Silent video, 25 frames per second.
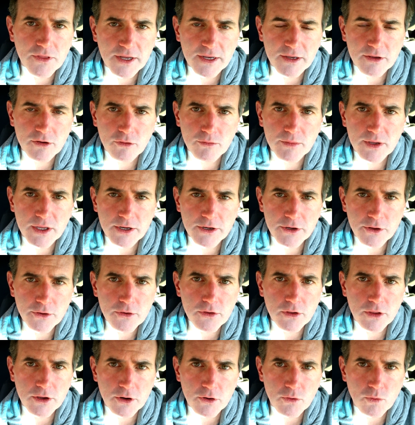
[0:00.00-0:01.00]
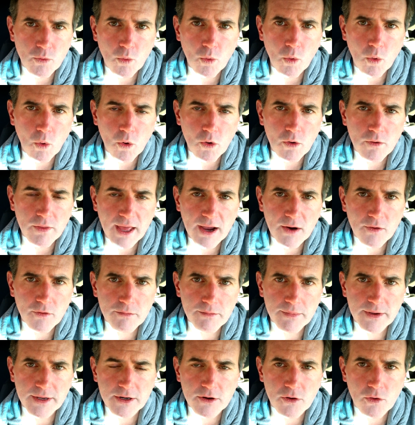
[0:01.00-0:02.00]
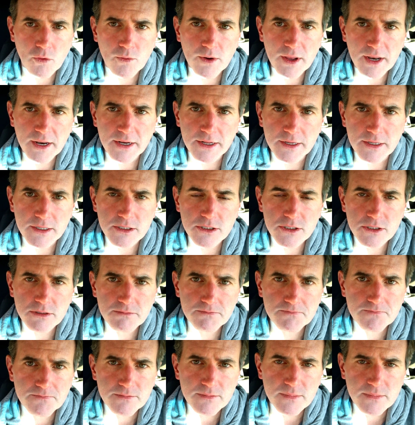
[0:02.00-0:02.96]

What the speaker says: think it'll be a nuclear war. That would be horrendous.